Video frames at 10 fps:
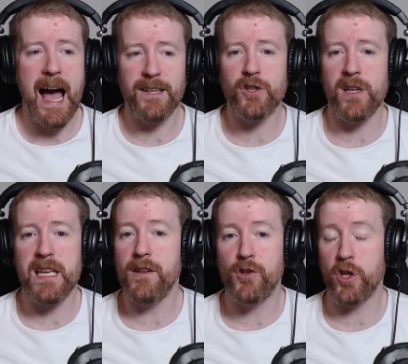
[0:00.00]

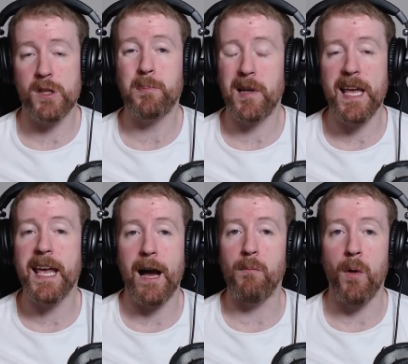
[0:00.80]
Actually, just
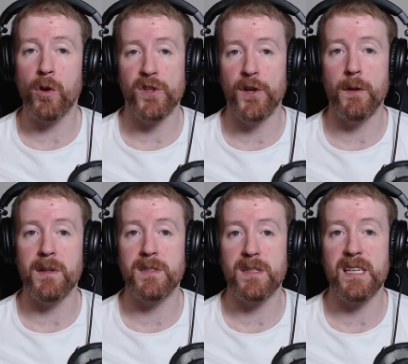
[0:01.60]
playing out more
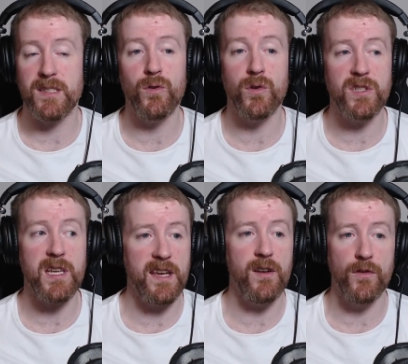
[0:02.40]
tournaments is going to
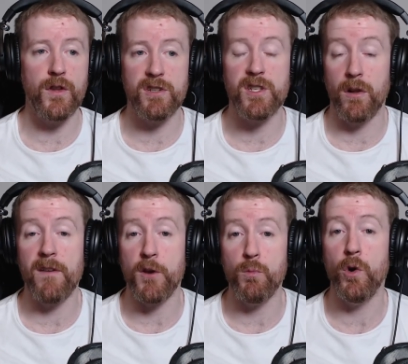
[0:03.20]
yield the result
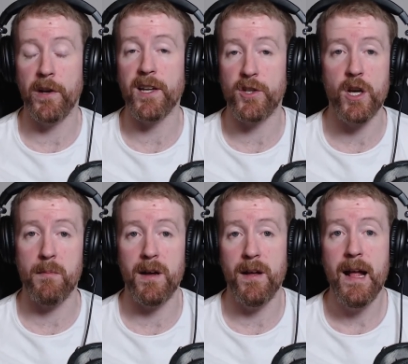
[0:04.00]
if you weren't
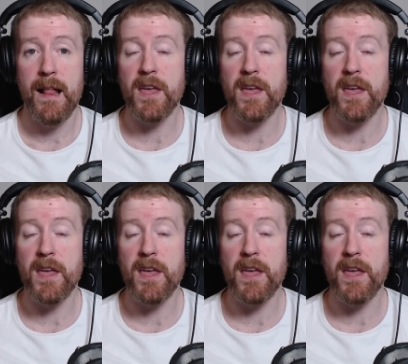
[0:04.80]
legitimate,